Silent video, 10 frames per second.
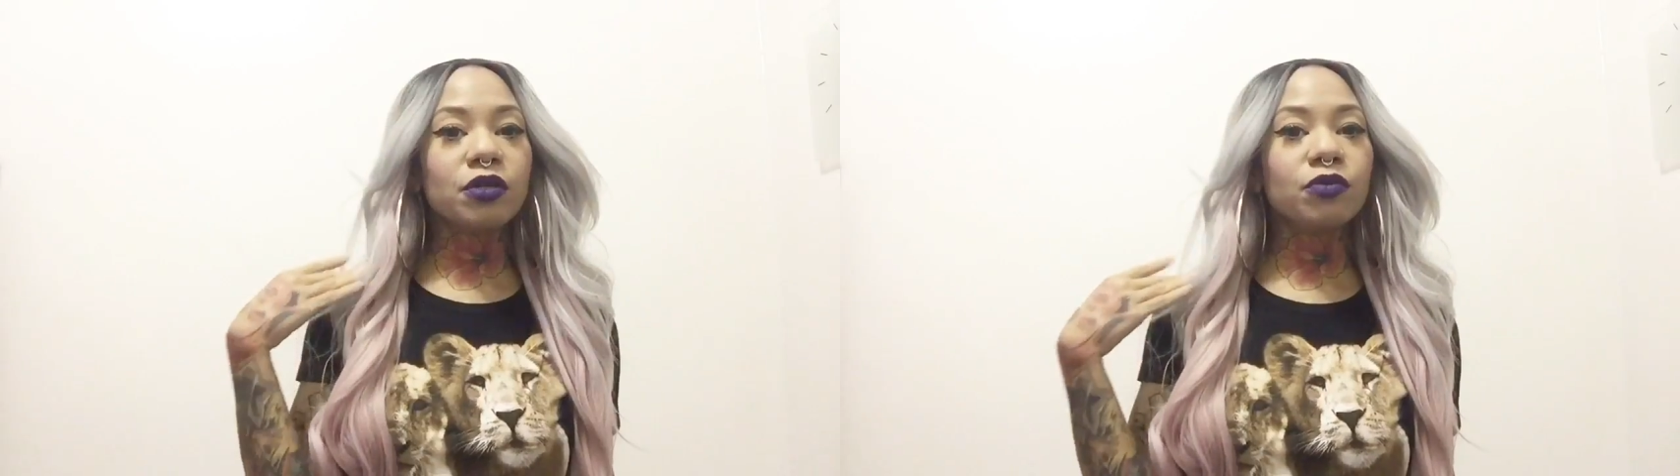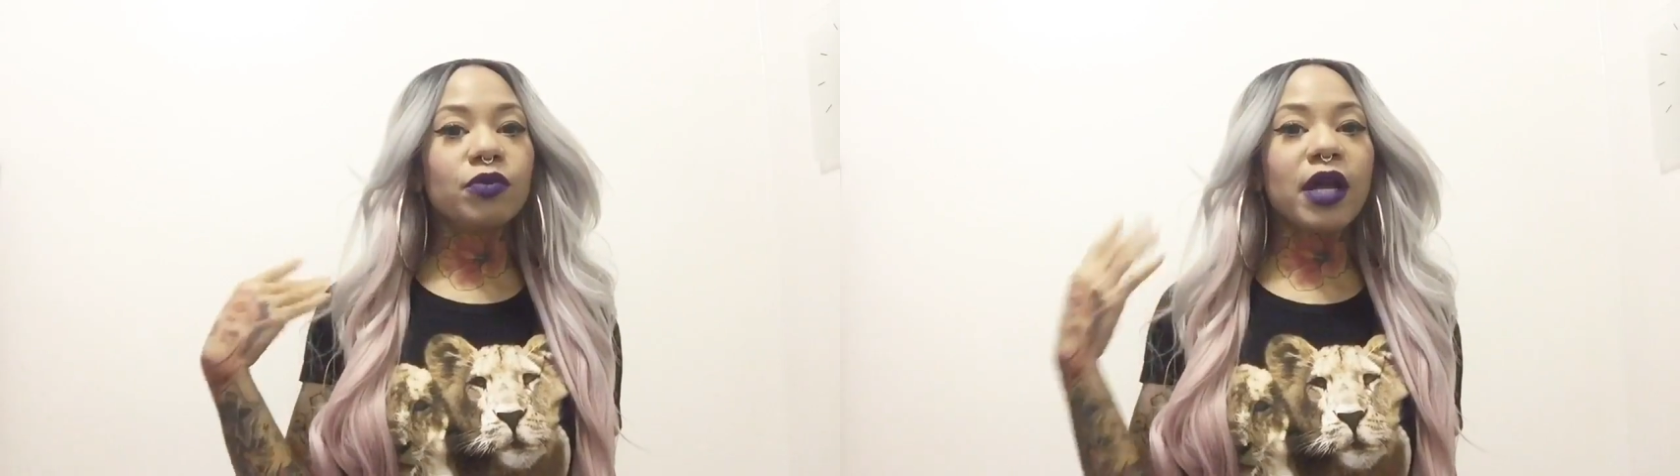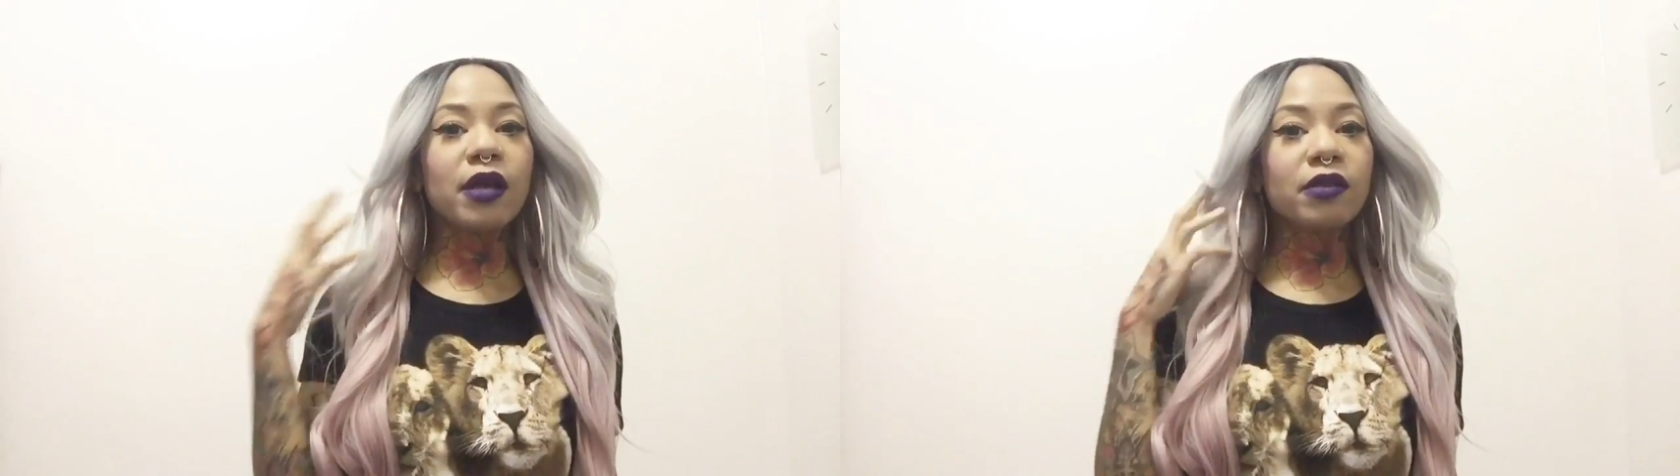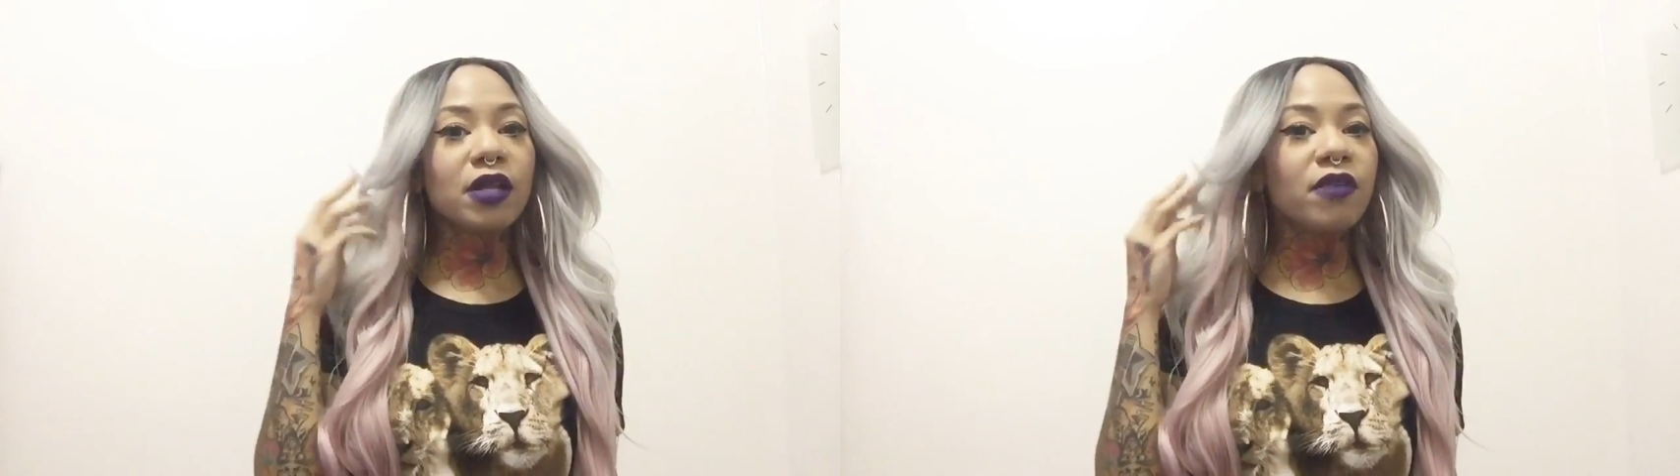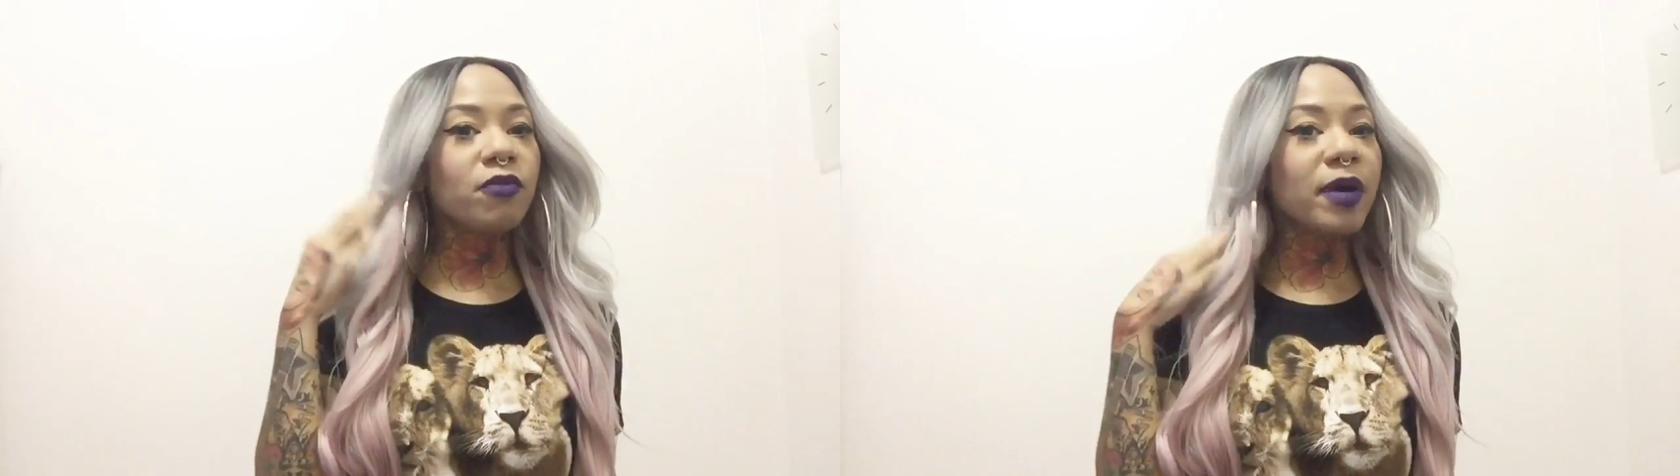what I
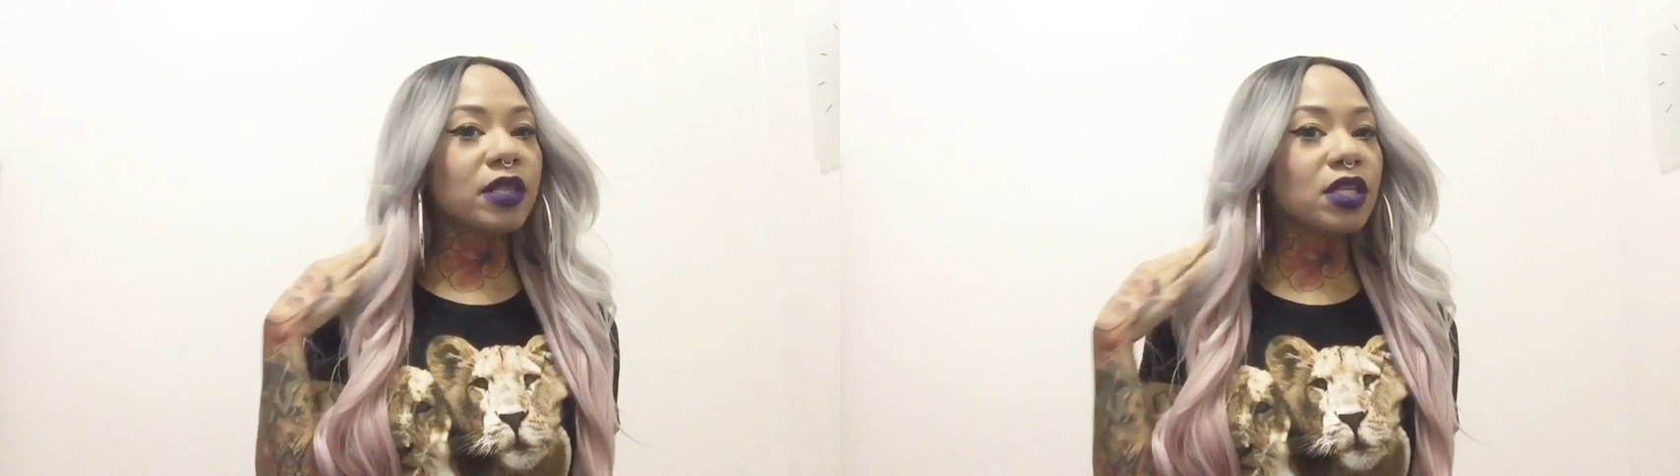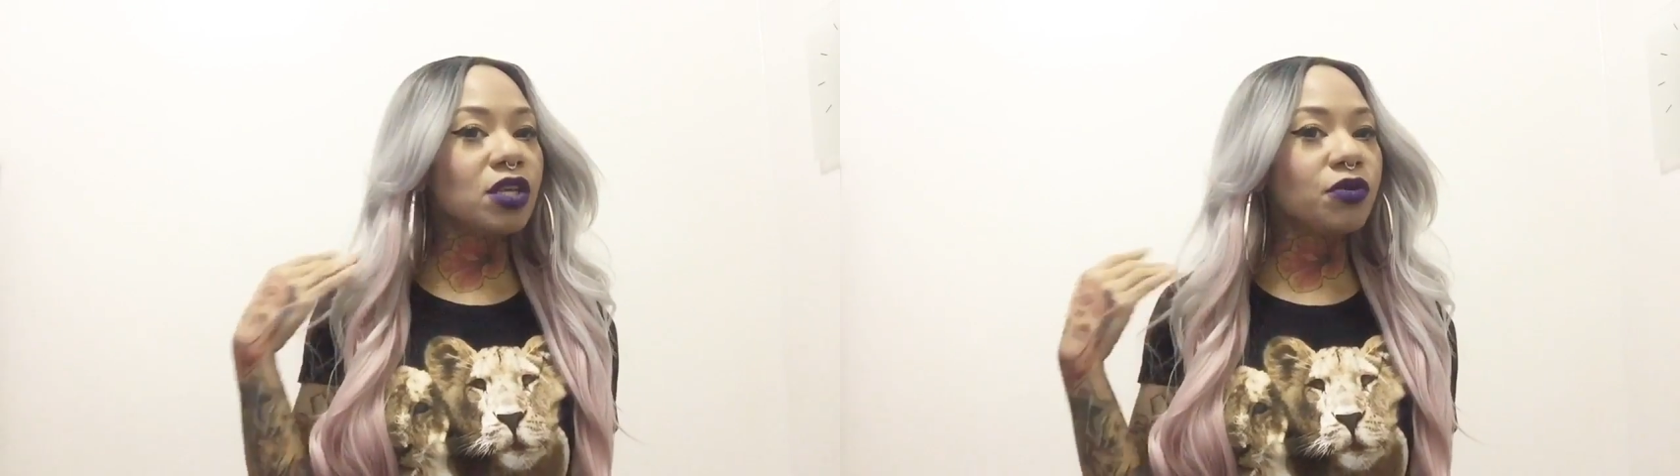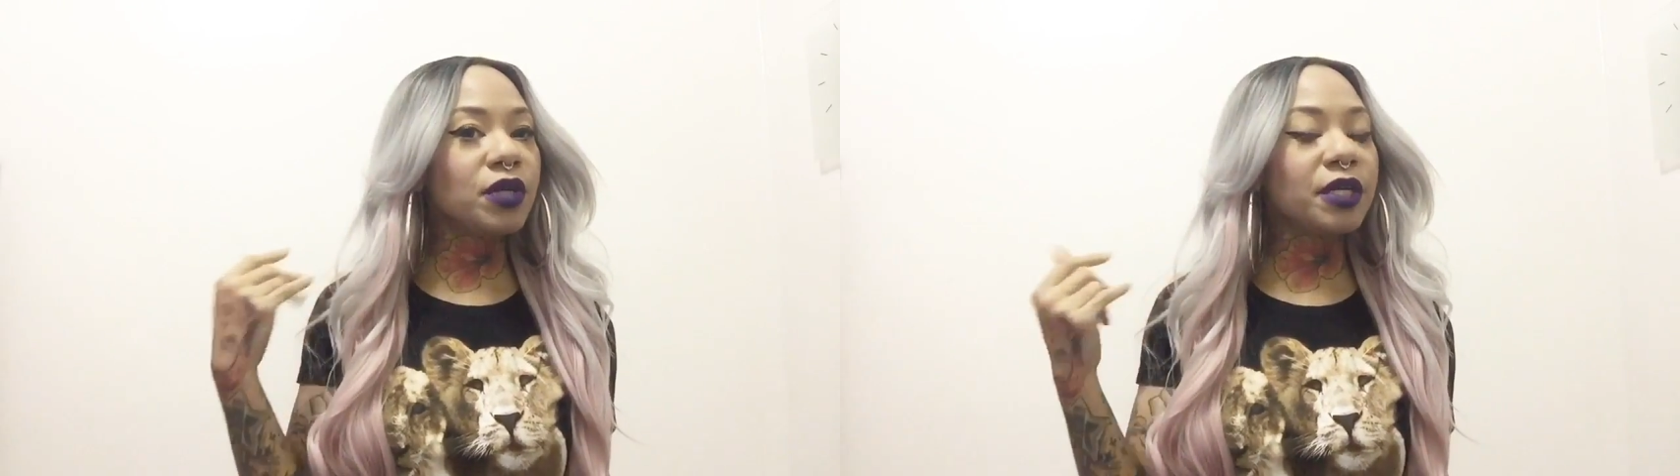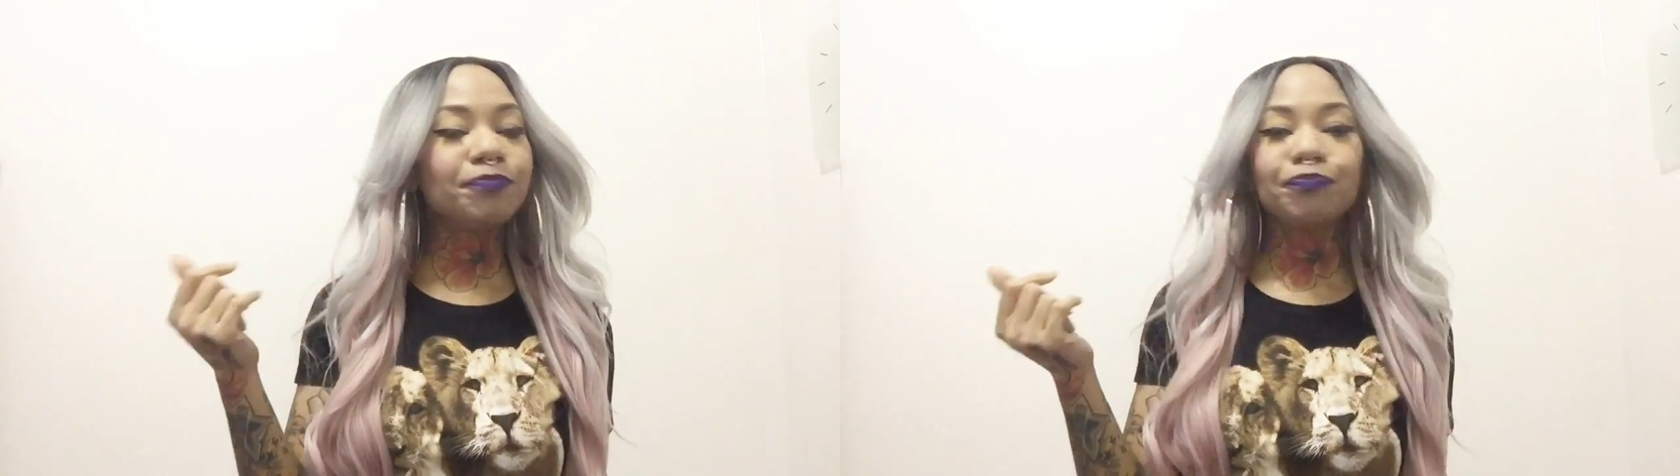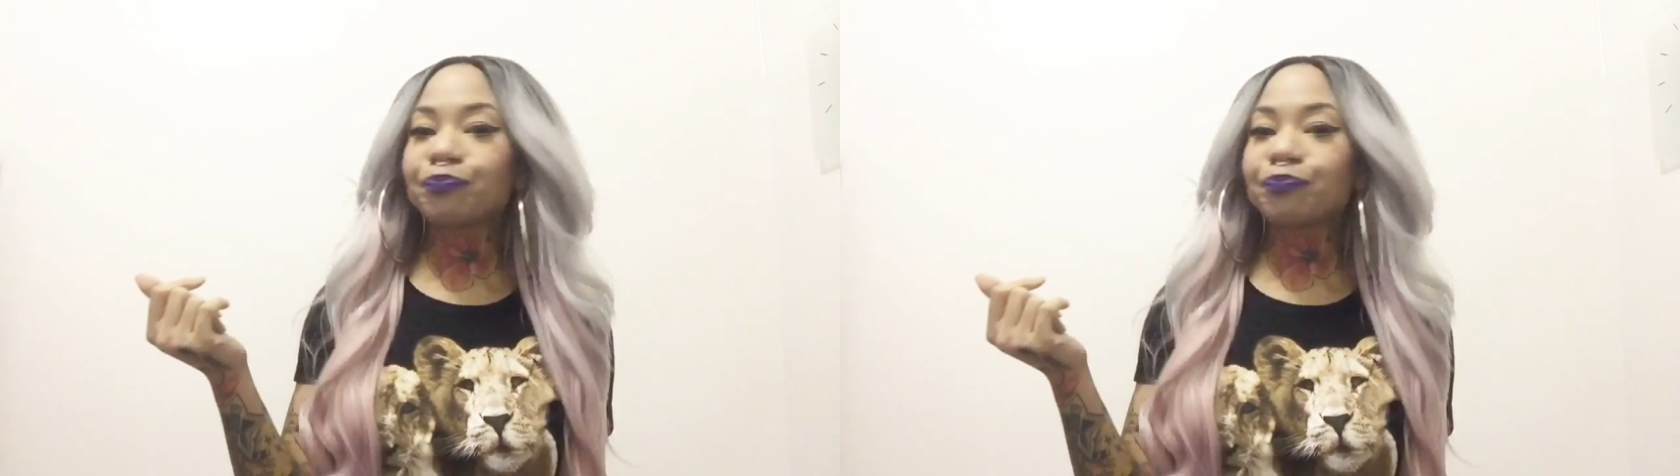love about the unit.